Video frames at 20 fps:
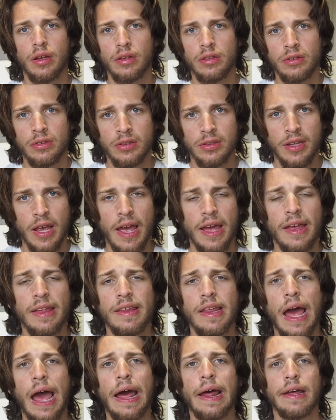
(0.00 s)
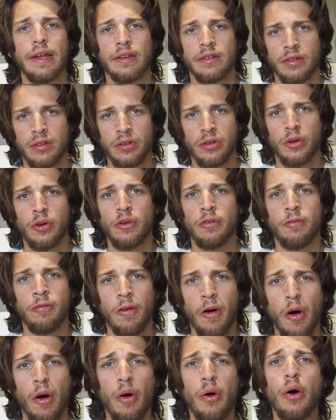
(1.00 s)
say that it's your
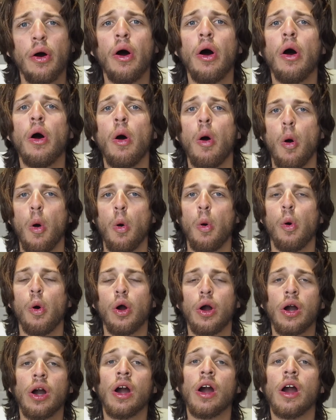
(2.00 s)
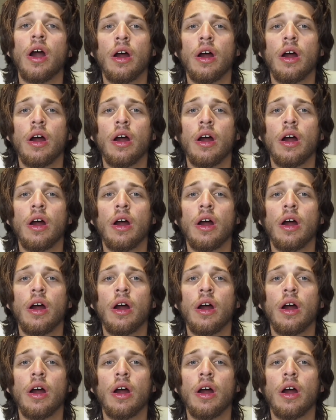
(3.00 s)
fault or